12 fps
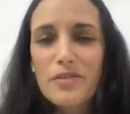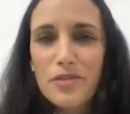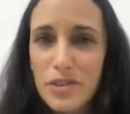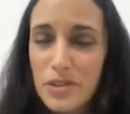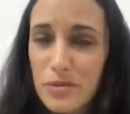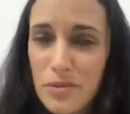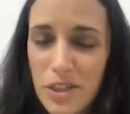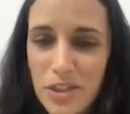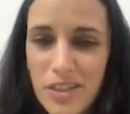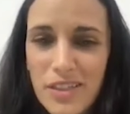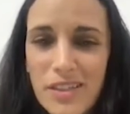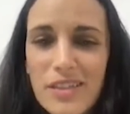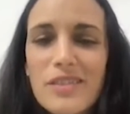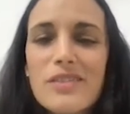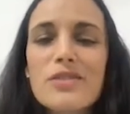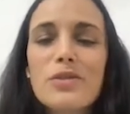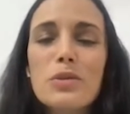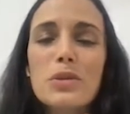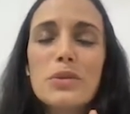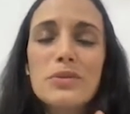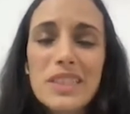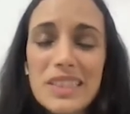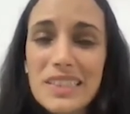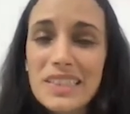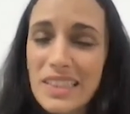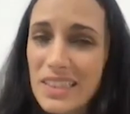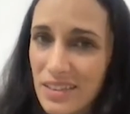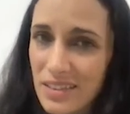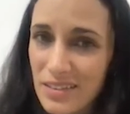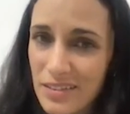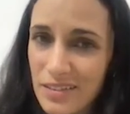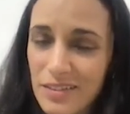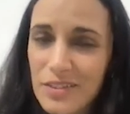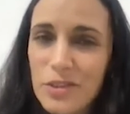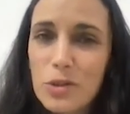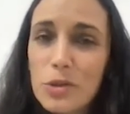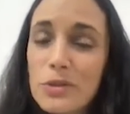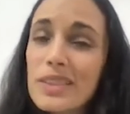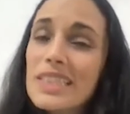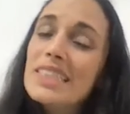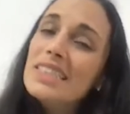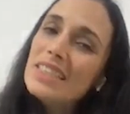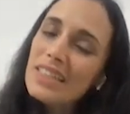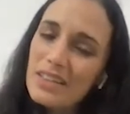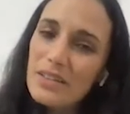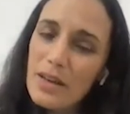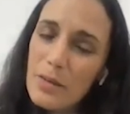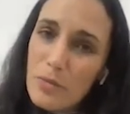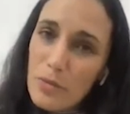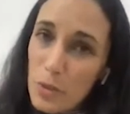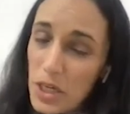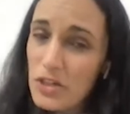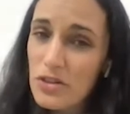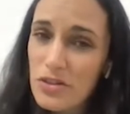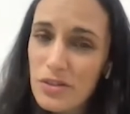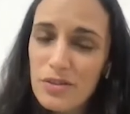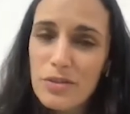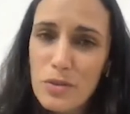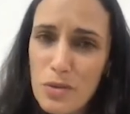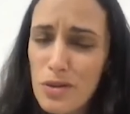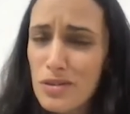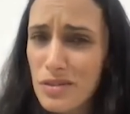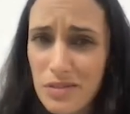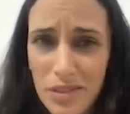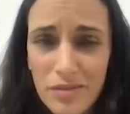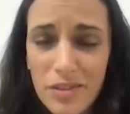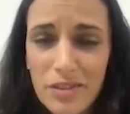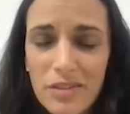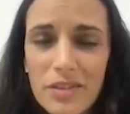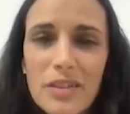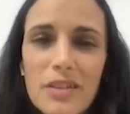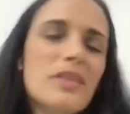First question is, do we really need it? Do we really need a bridge to cross a river?